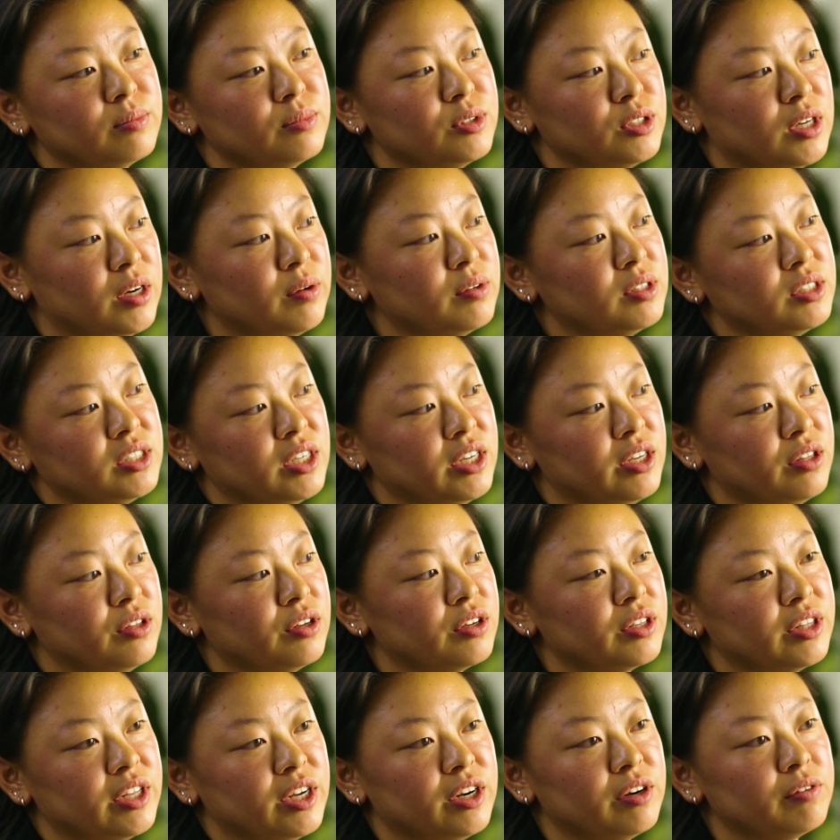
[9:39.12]
So I would say look
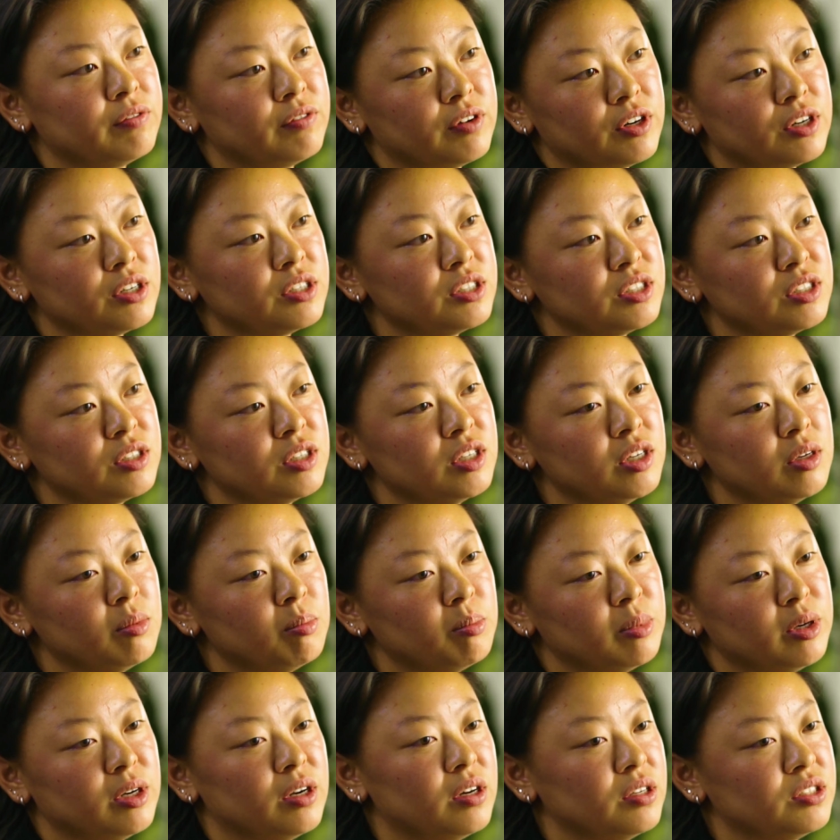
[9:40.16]
there first.
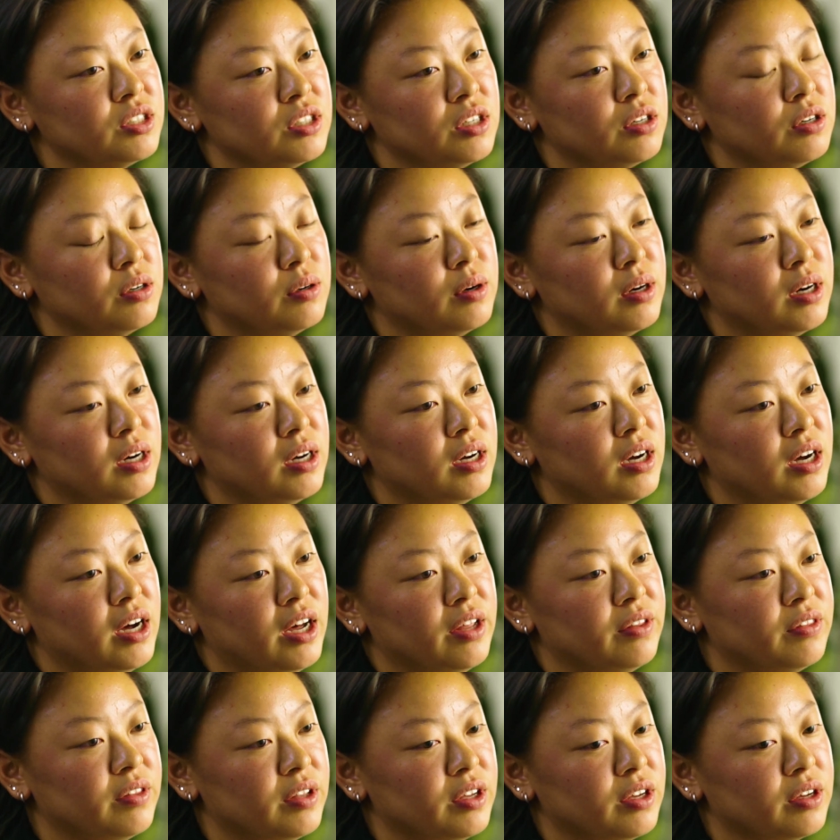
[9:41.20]
But also I
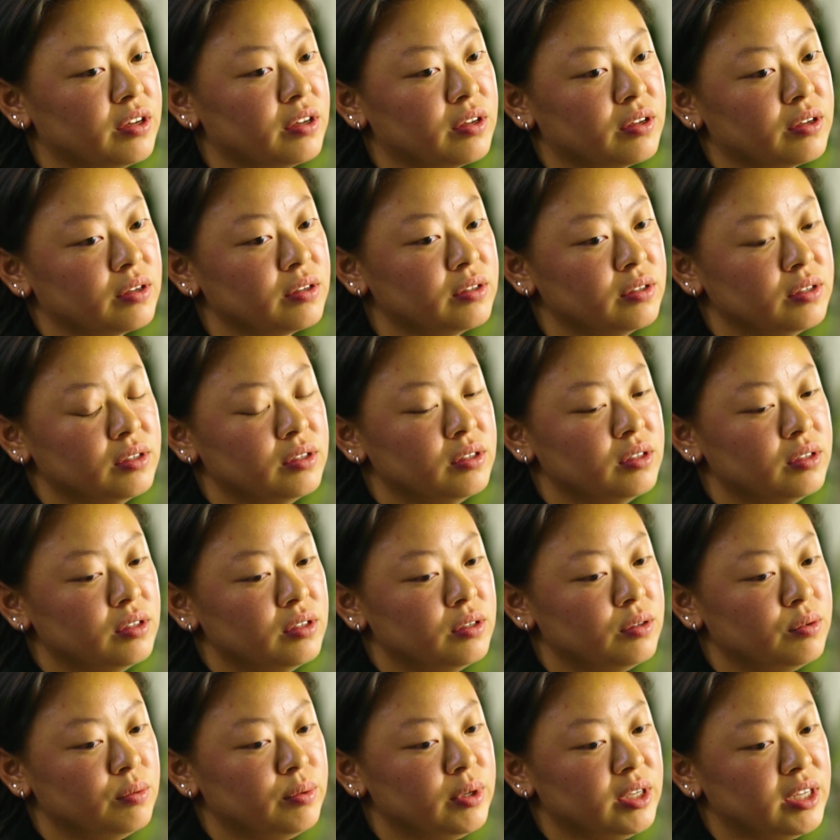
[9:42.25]
think
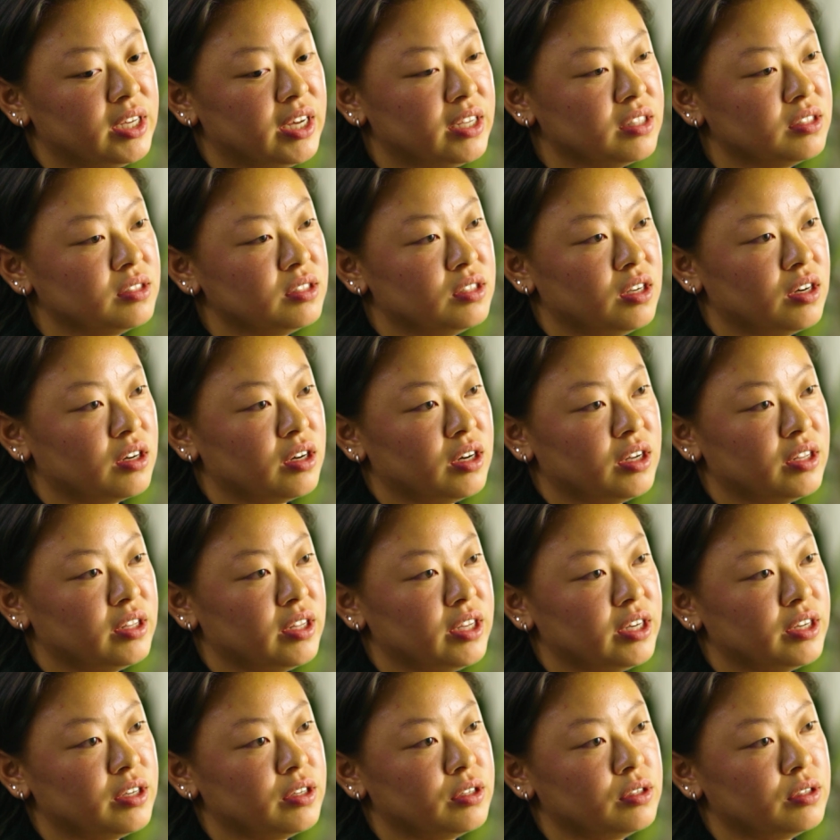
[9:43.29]
we get stuck on like